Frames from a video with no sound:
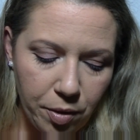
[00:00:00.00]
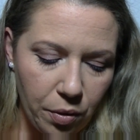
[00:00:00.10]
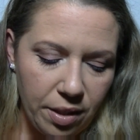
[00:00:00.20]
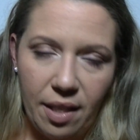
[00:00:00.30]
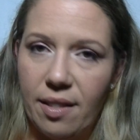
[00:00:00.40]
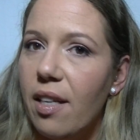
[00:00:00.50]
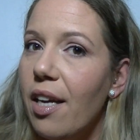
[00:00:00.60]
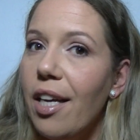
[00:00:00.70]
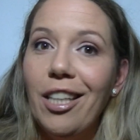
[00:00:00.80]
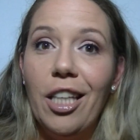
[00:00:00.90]
So he says
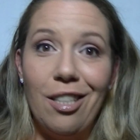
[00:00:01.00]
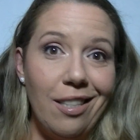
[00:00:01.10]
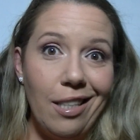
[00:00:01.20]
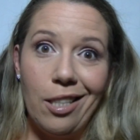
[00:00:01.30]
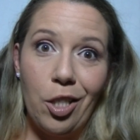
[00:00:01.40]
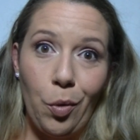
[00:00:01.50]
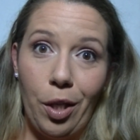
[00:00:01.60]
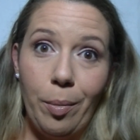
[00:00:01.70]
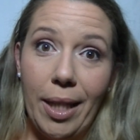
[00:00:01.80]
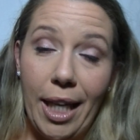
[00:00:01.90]
you just need to
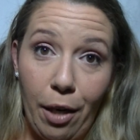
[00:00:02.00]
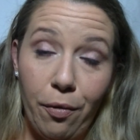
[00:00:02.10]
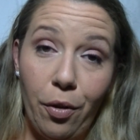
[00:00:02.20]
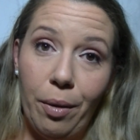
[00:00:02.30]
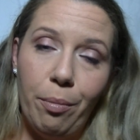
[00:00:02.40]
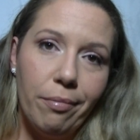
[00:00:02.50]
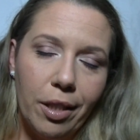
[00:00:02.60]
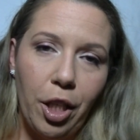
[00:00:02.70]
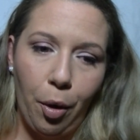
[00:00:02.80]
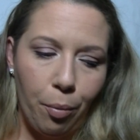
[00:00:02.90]
sort of be careful and,
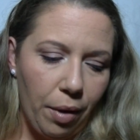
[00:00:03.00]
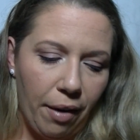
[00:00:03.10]
you know,